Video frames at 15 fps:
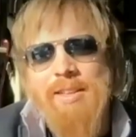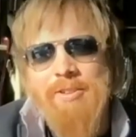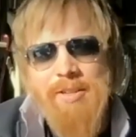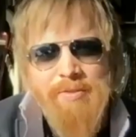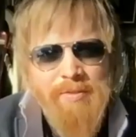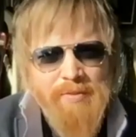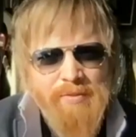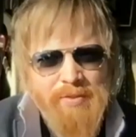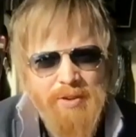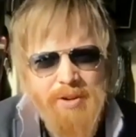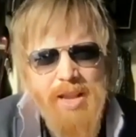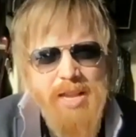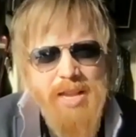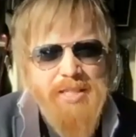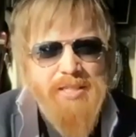there are different
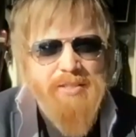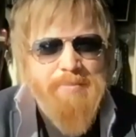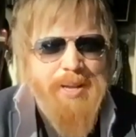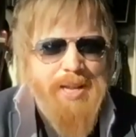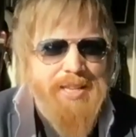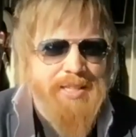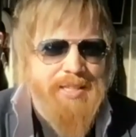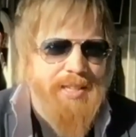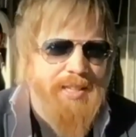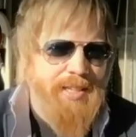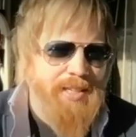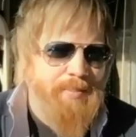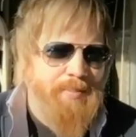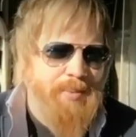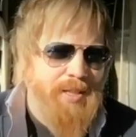varieties of panpsychism,